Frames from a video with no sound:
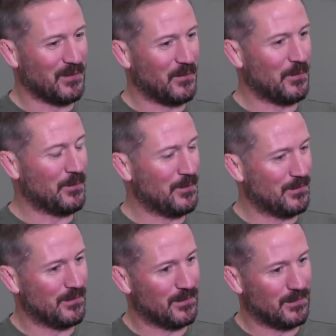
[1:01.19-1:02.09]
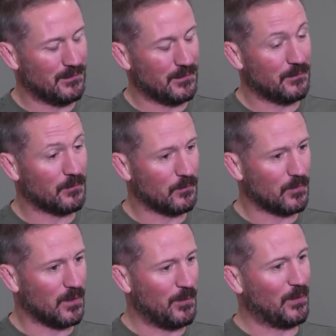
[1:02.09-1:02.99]
the, the,
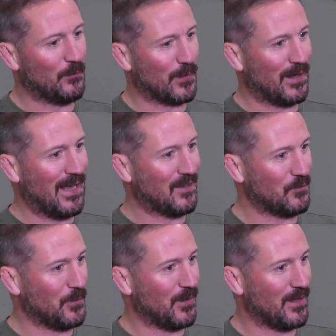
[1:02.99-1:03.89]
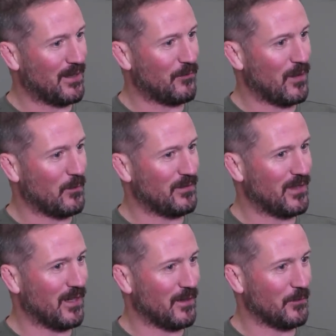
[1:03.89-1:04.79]
the build up for the last one, we all had our families
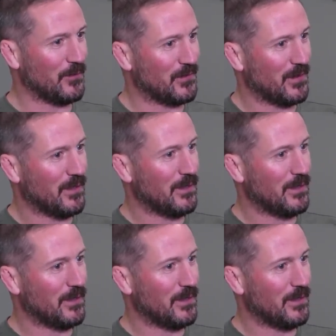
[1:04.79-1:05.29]
there, and it was,